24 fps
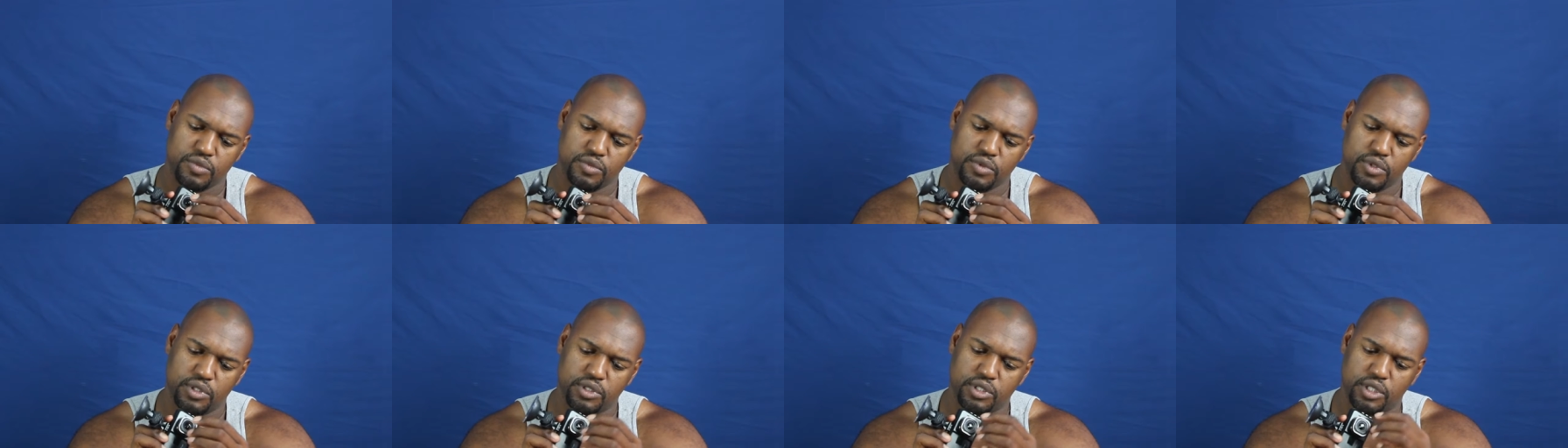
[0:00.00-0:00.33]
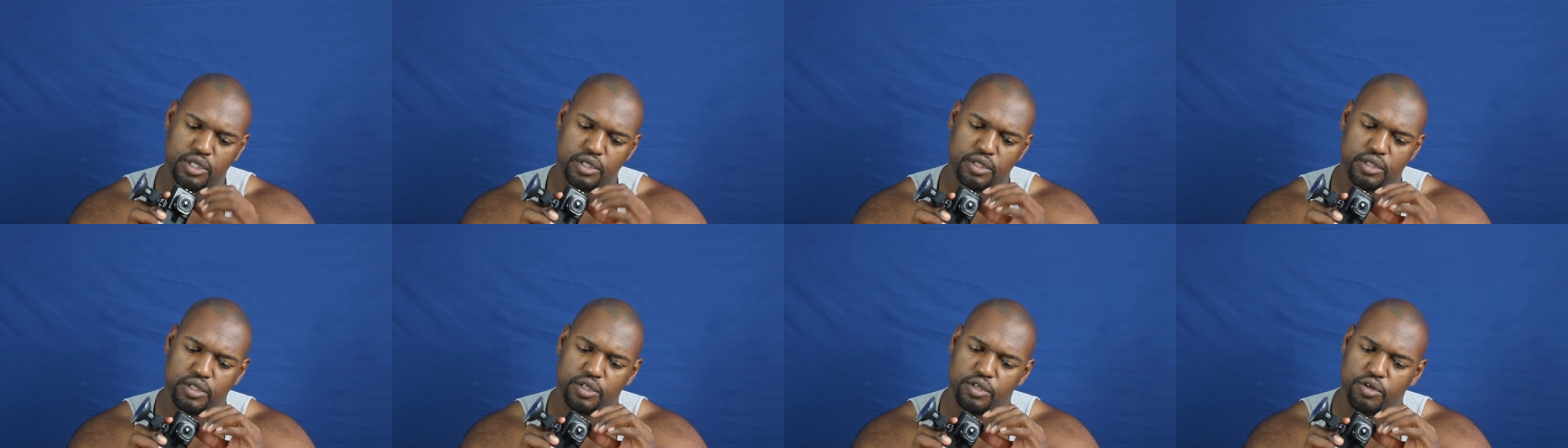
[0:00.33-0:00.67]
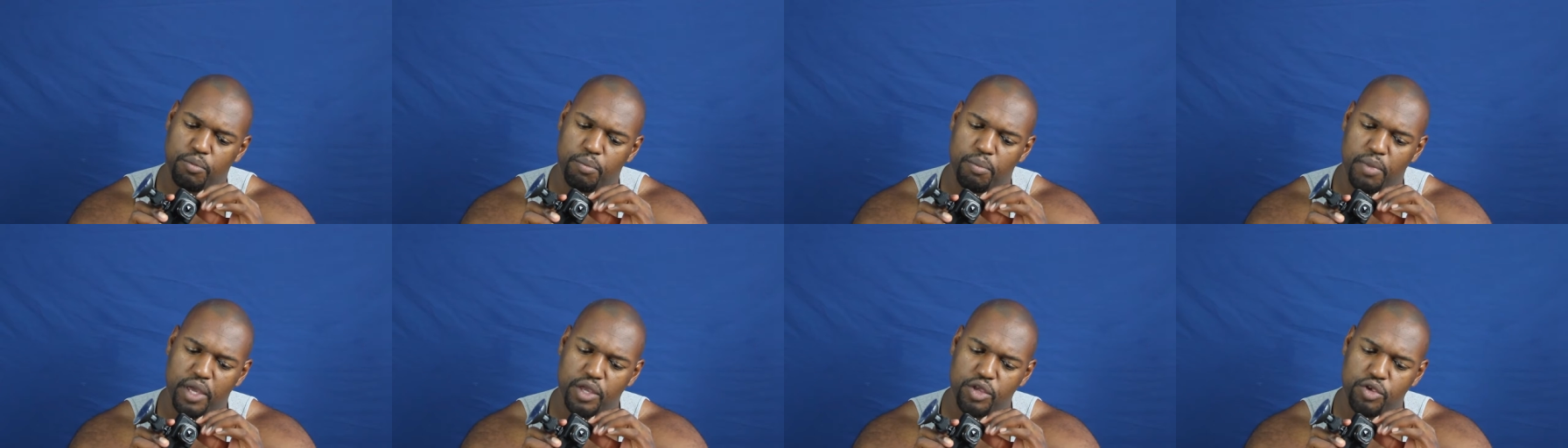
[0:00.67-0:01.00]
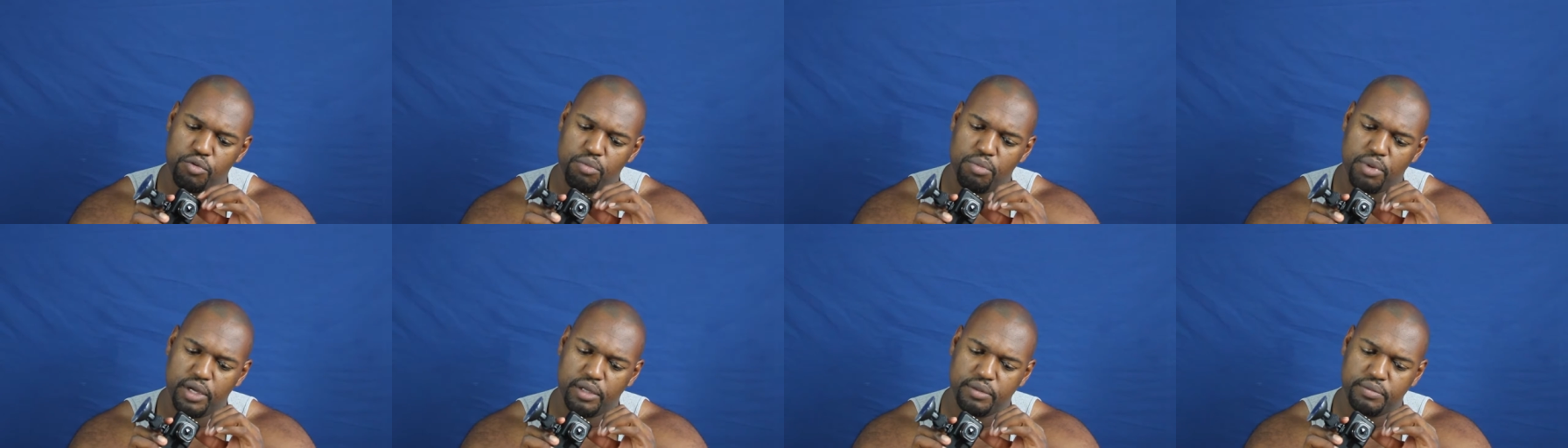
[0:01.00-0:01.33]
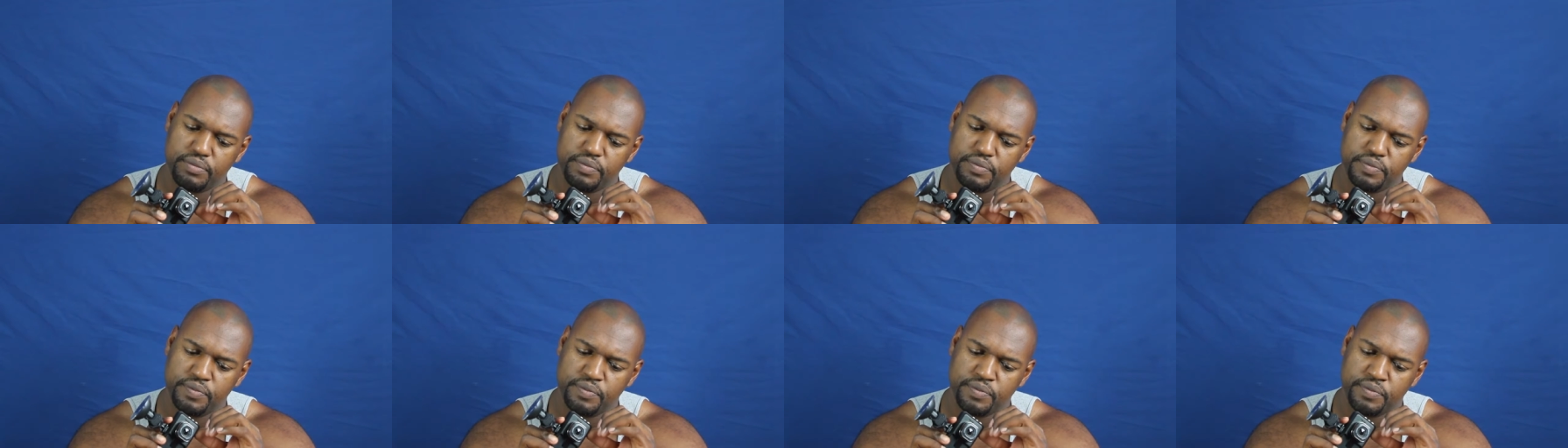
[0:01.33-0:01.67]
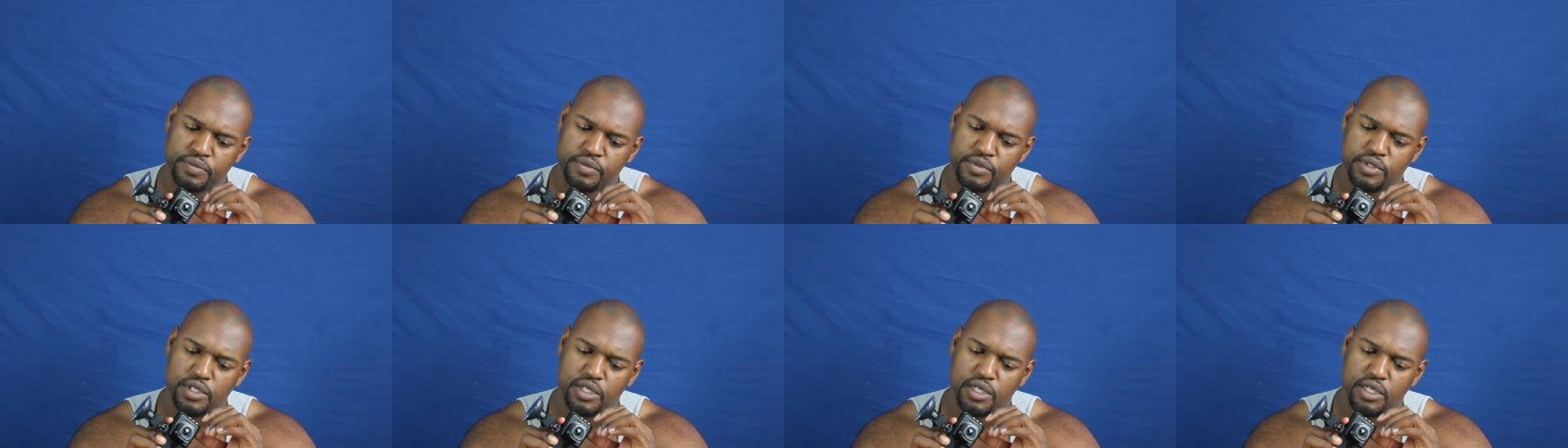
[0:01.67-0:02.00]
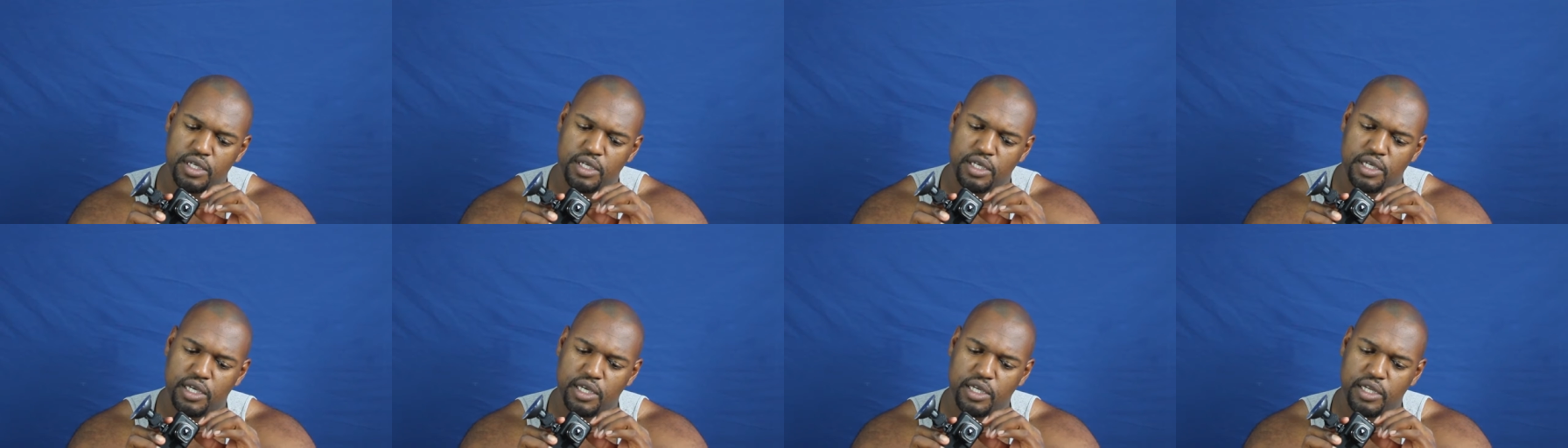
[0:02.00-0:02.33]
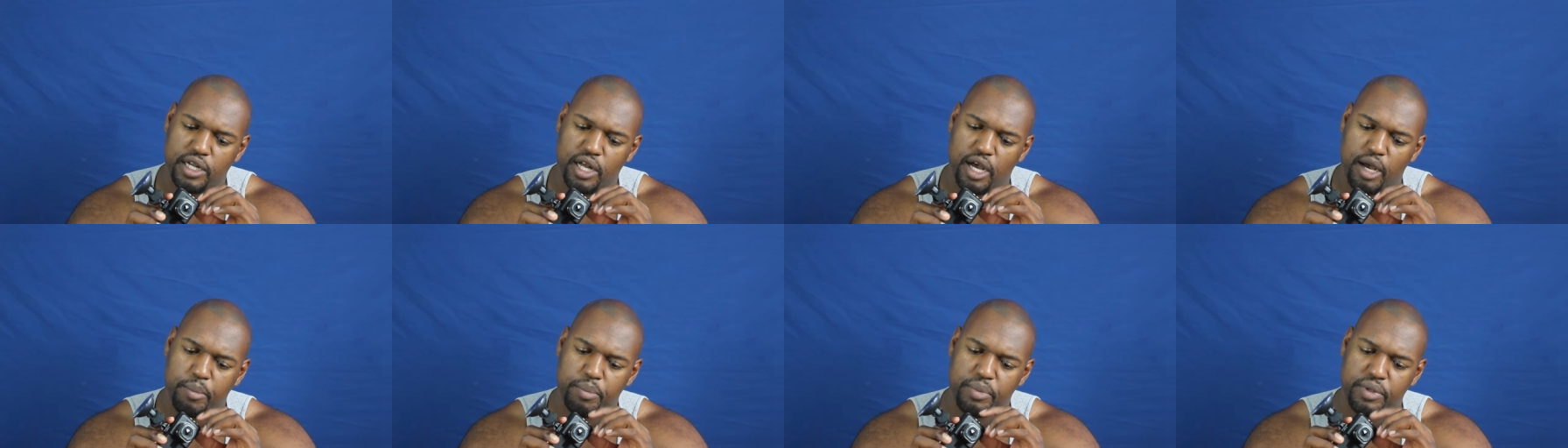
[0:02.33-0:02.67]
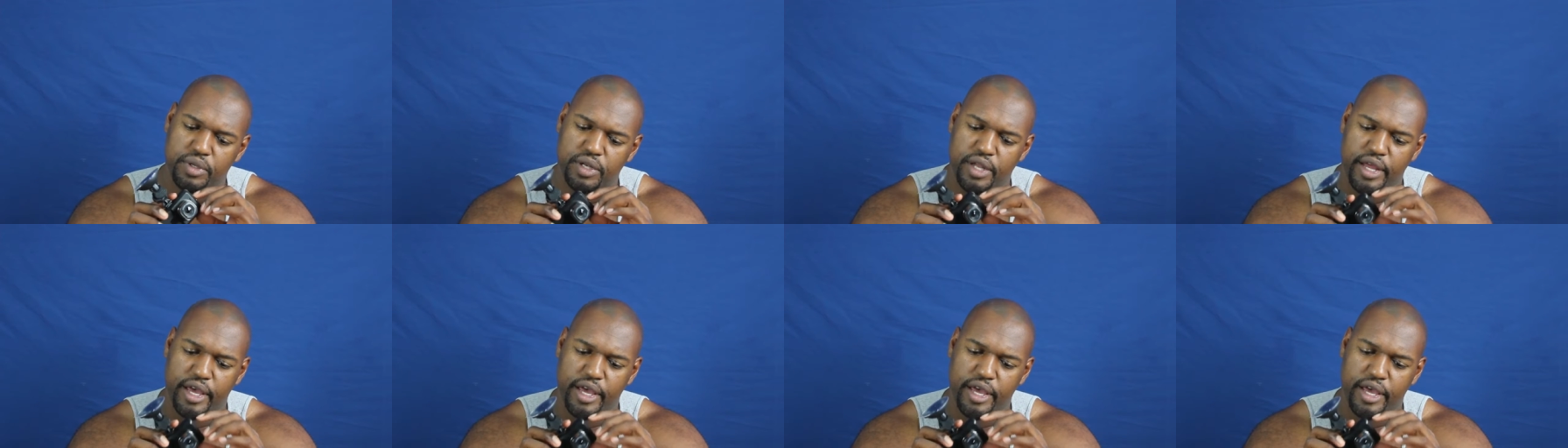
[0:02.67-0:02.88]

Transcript: Looks like a little menu button, an up and